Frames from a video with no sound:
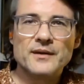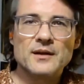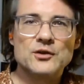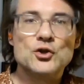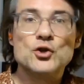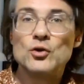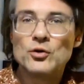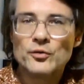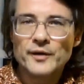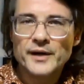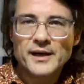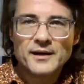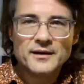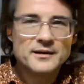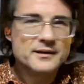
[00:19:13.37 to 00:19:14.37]

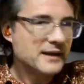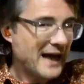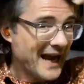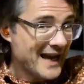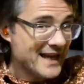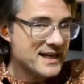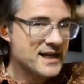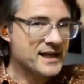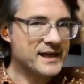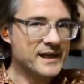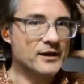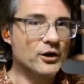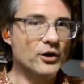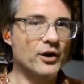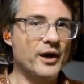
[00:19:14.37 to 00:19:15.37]
jewelry hanging
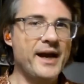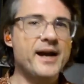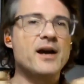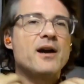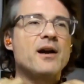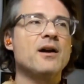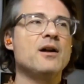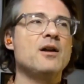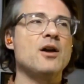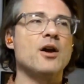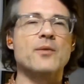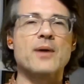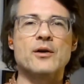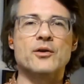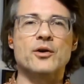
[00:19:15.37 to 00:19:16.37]
in her hair,
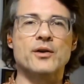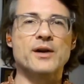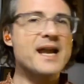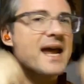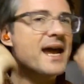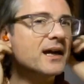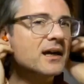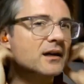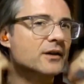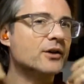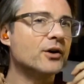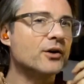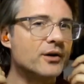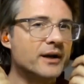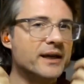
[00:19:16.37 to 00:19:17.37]
around her neck, on
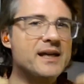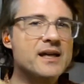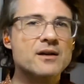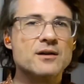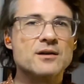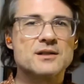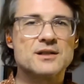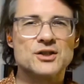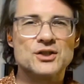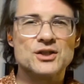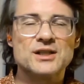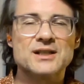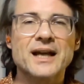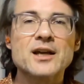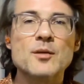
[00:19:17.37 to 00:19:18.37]
her ears.
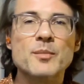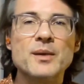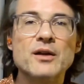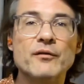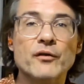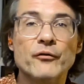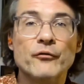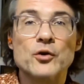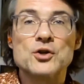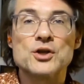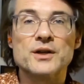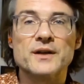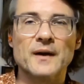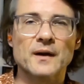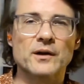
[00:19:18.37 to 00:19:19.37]
She's like a bit of a
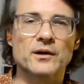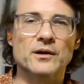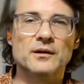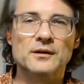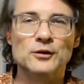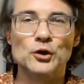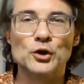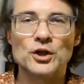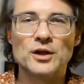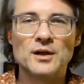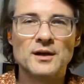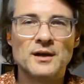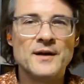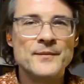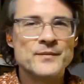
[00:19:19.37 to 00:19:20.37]
fortune teller look.
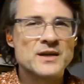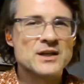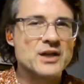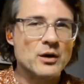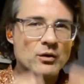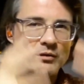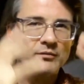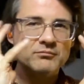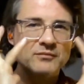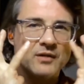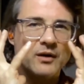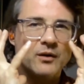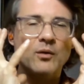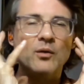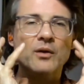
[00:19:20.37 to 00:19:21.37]
She's
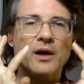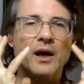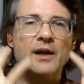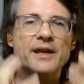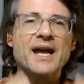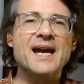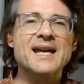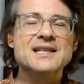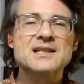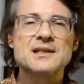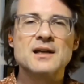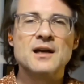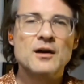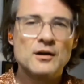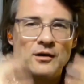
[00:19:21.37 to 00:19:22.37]
a nice
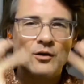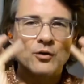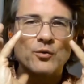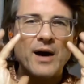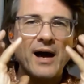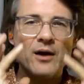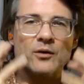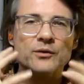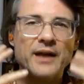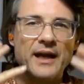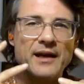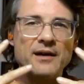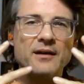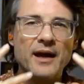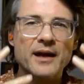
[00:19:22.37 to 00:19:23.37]
round
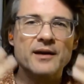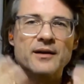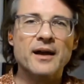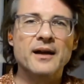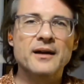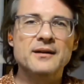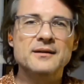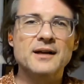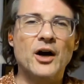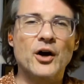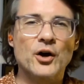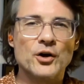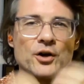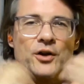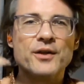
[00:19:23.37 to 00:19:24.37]
and
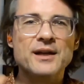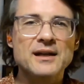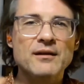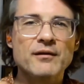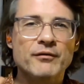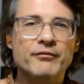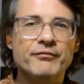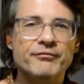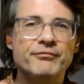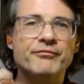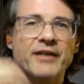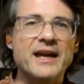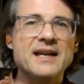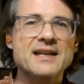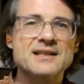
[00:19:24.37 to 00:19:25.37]
hearty
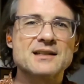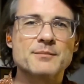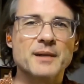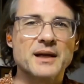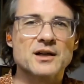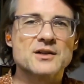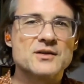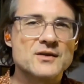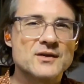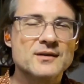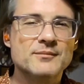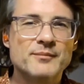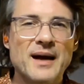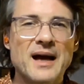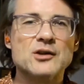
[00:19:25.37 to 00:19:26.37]
face, because
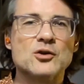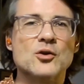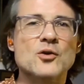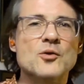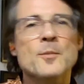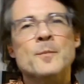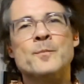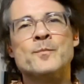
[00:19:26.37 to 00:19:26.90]
Bartho